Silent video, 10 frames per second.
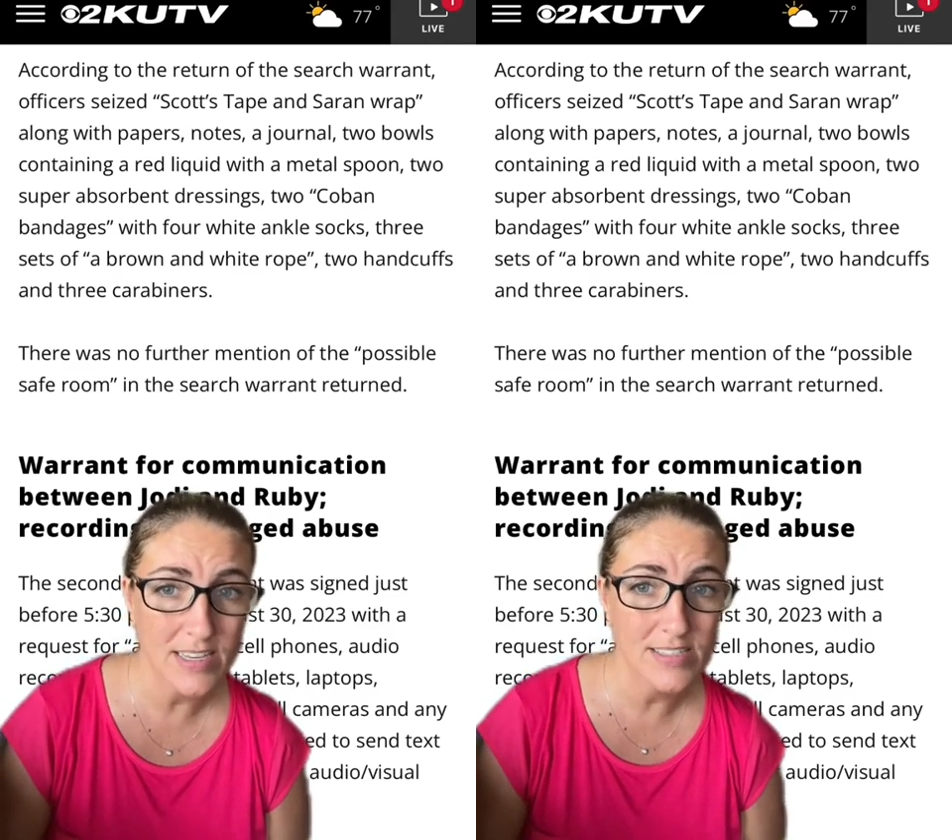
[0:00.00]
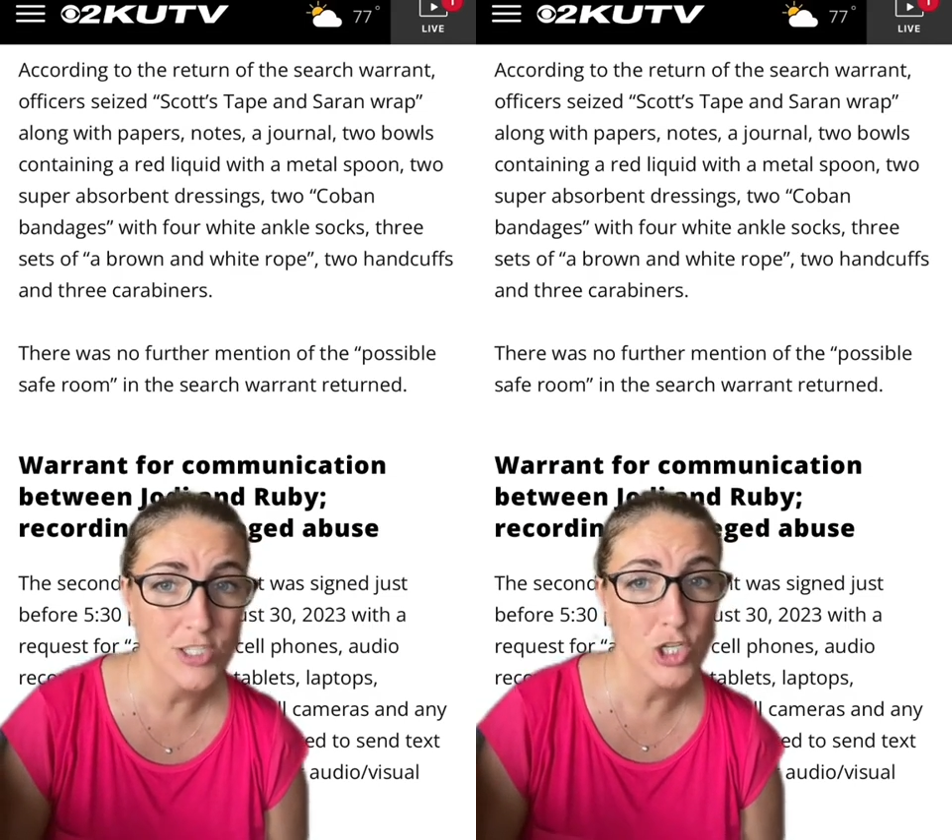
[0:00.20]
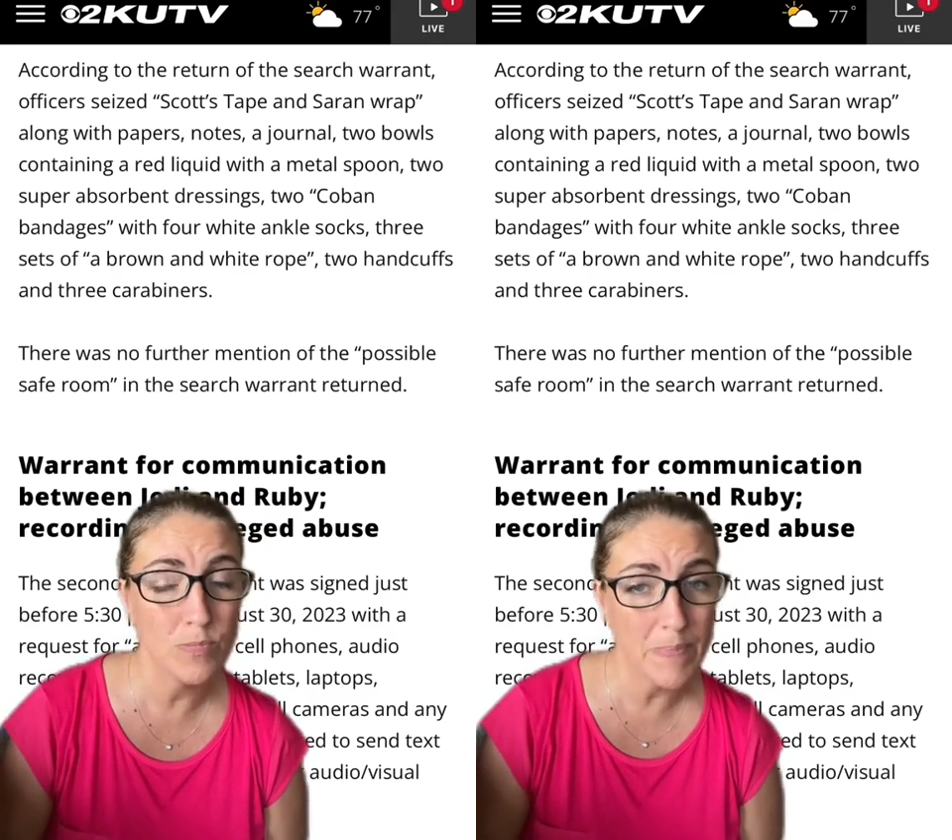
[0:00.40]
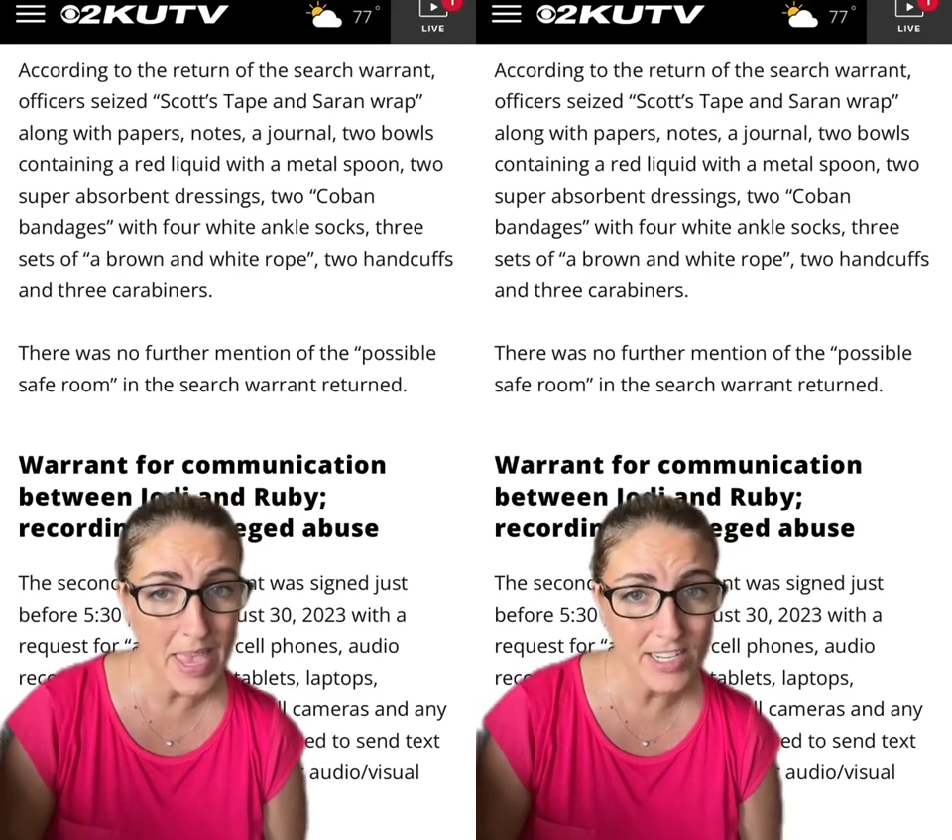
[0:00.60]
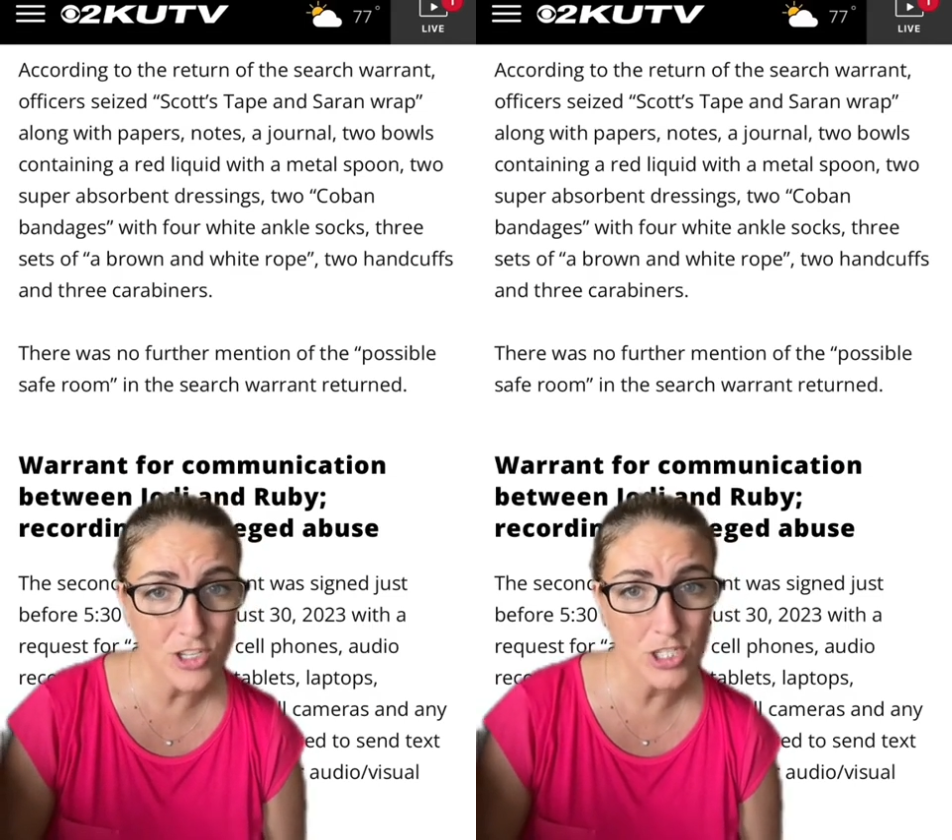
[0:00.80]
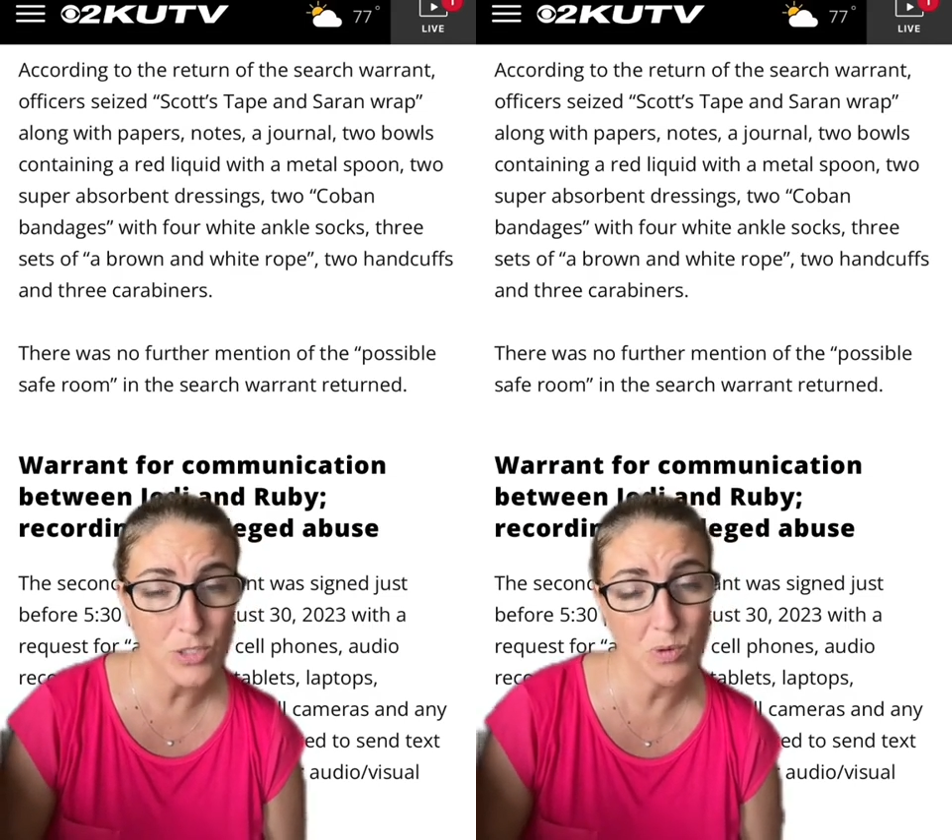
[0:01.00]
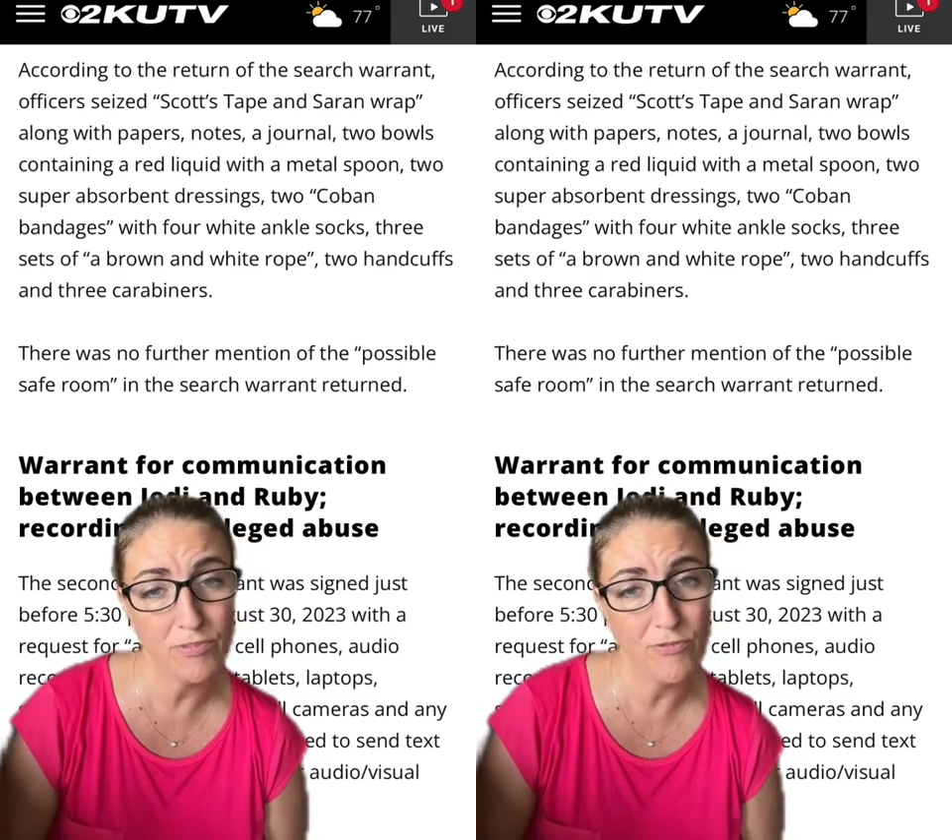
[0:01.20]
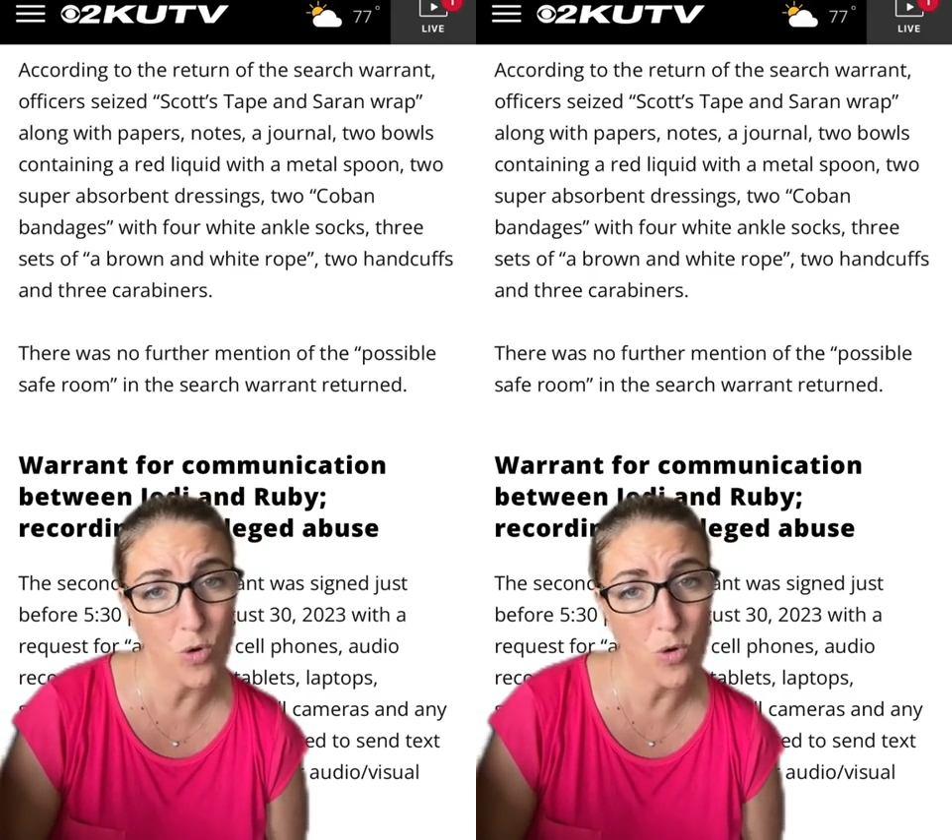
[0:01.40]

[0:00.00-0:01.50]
2 bandages with 4